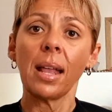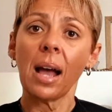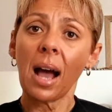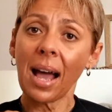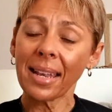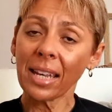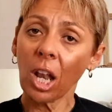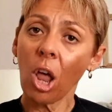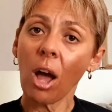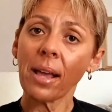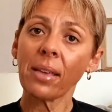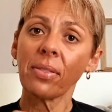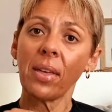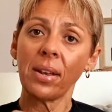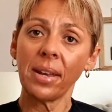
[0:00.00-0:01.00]

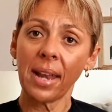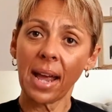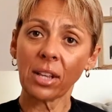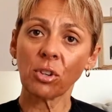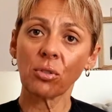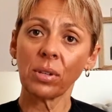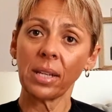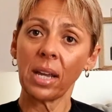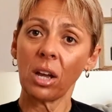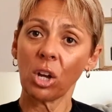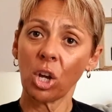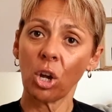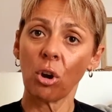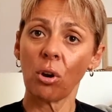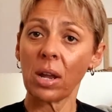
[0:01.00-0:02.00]
unlike the naturally
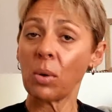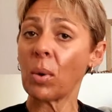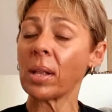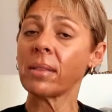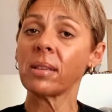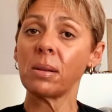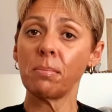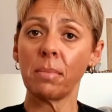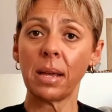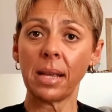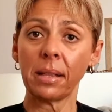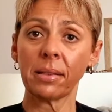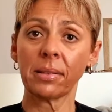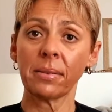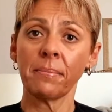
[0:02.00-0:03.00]
occurring ones in
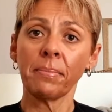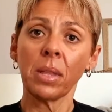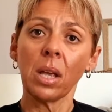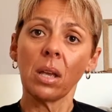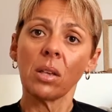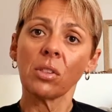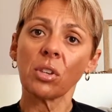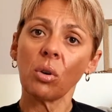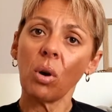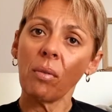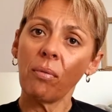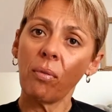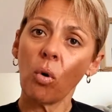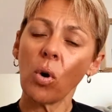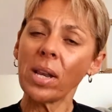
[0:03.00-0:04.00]
meats. So
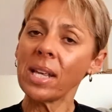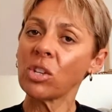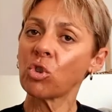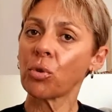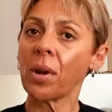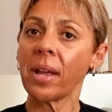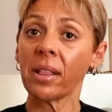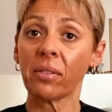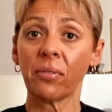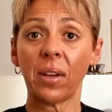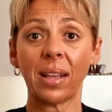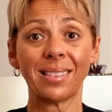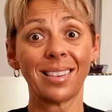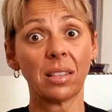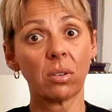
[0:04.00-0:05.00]
avoiding trans
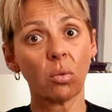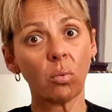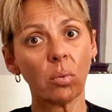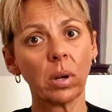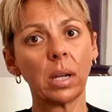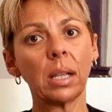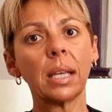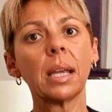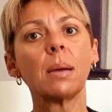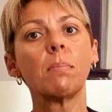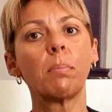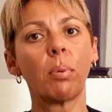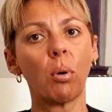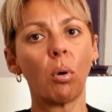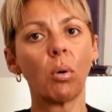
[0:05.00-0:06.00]
fats is a really
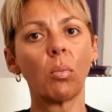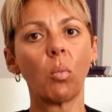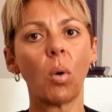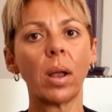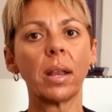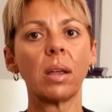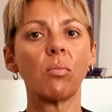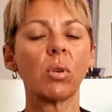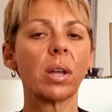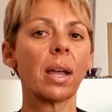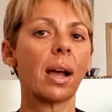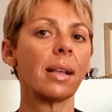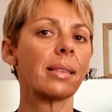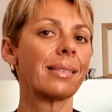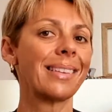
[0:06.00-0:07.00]
important one in
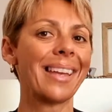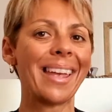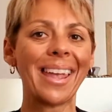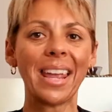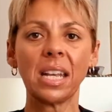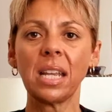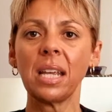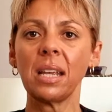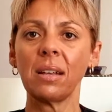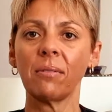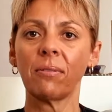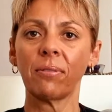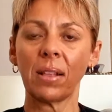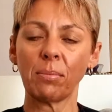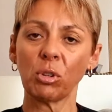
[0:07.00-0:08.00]
regards to any
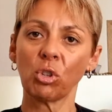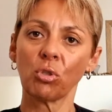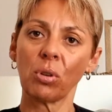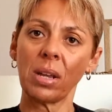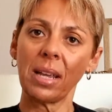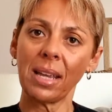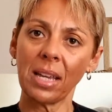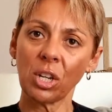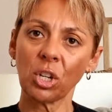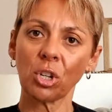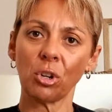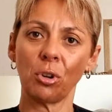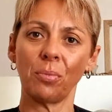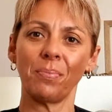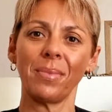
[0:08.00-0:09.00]
inflammatory
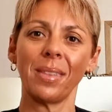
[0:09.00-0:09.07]
issue.